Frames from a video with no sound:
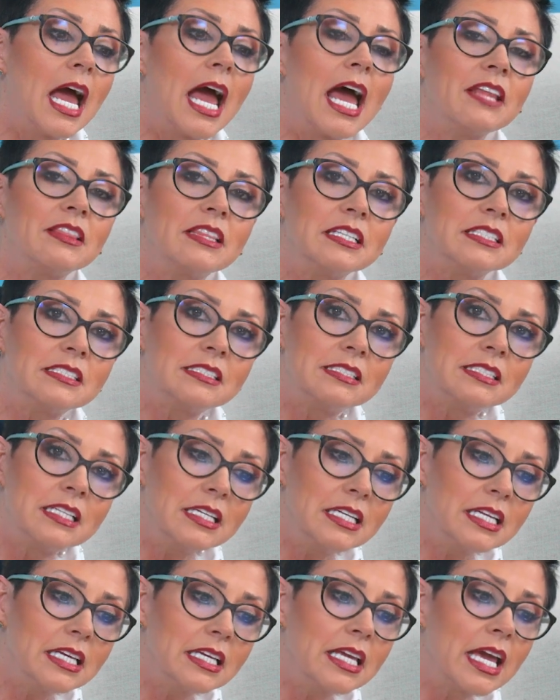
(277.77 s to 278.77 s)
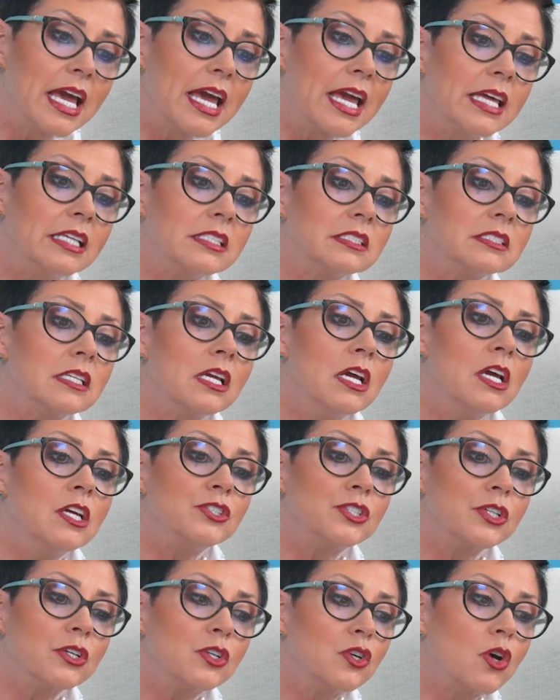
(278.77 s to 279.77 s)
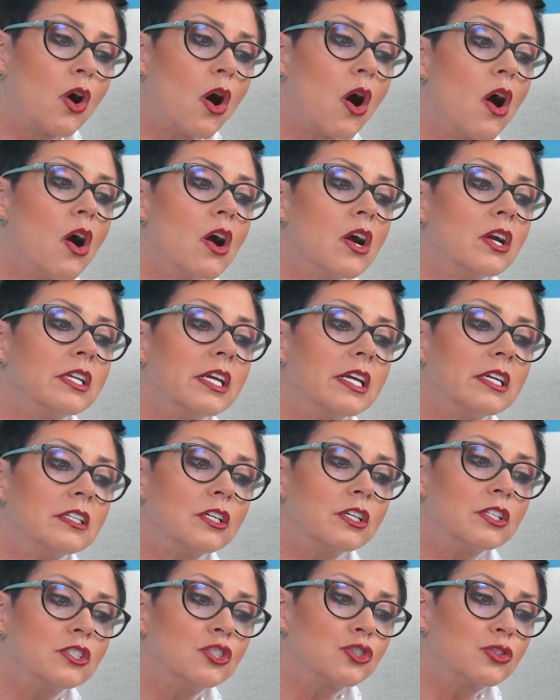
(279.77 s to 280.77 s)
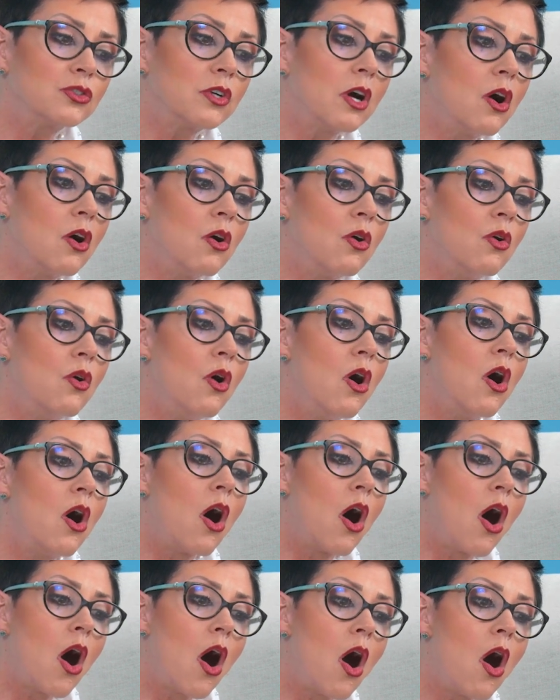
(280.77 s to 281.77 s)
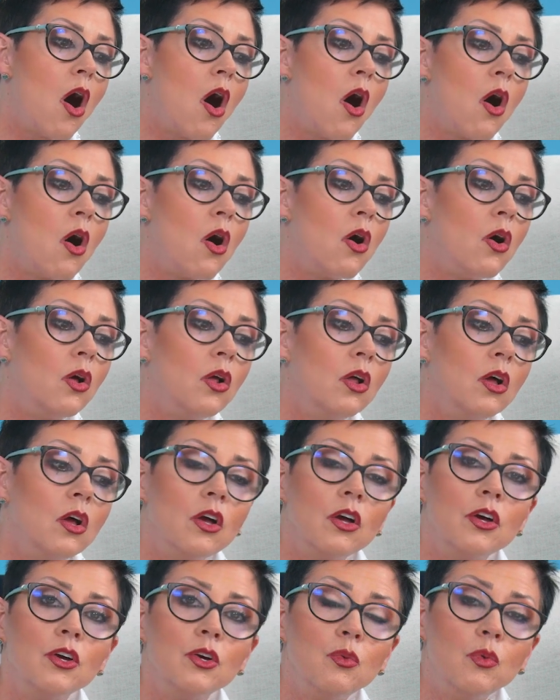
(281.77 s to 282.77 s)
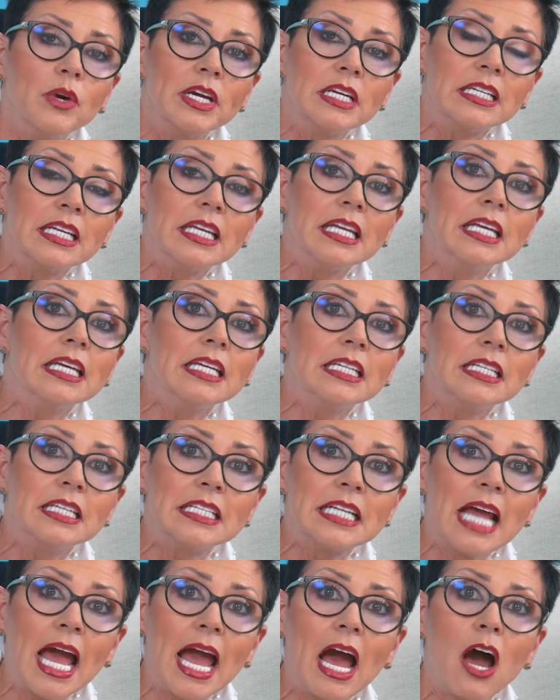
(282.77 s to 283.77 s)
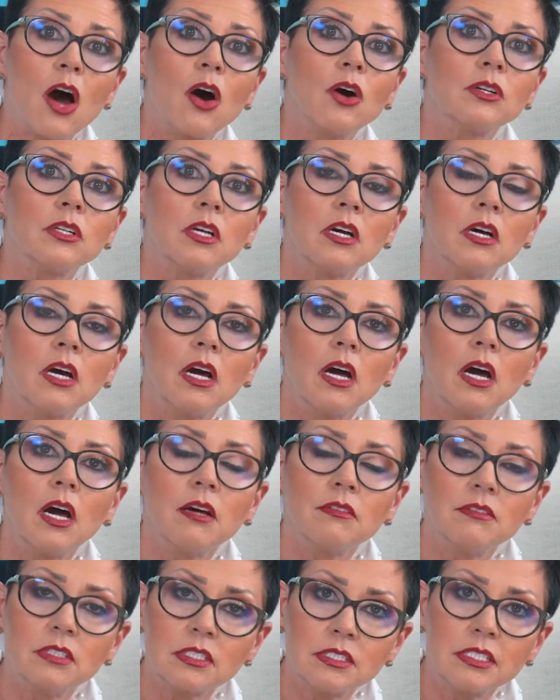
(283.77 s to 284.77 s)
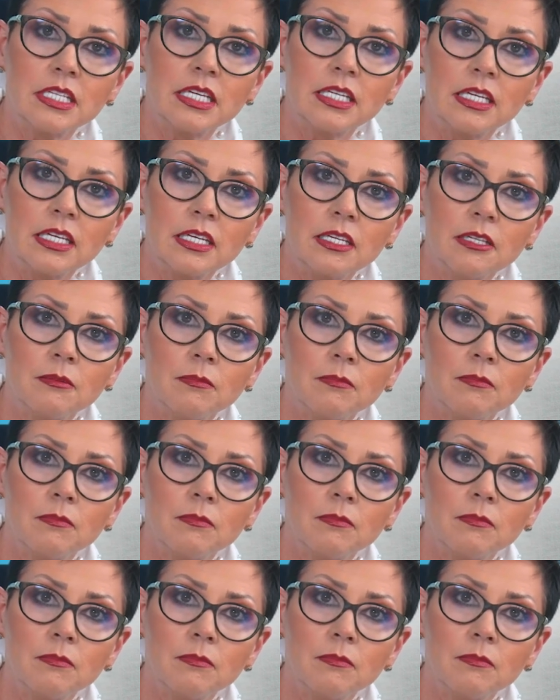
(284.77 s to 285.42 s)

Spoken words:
at the city gates to guard and control all who went in and out of the city.